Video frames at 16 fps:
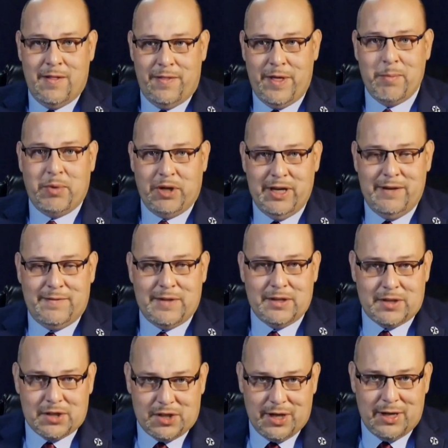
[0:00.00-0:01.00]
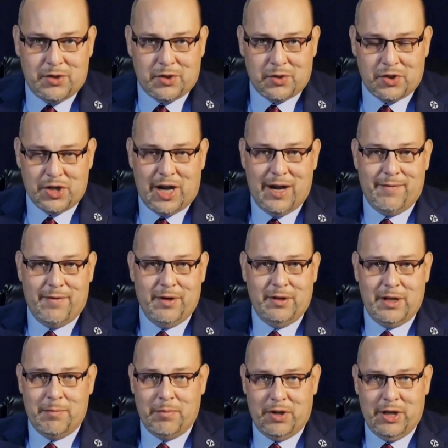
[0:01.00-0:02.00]
that believe that the states are
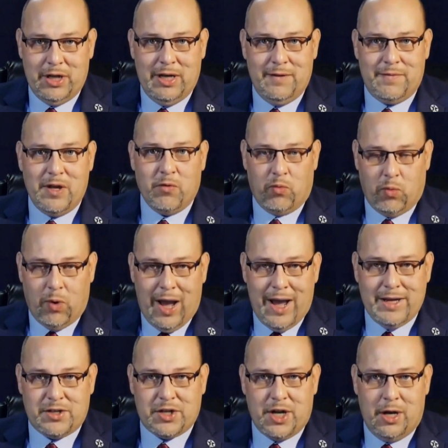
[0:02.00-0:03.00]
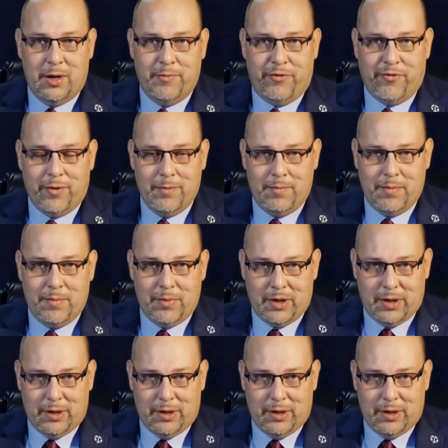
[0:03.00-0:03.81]
sovereign, that believe that rights come from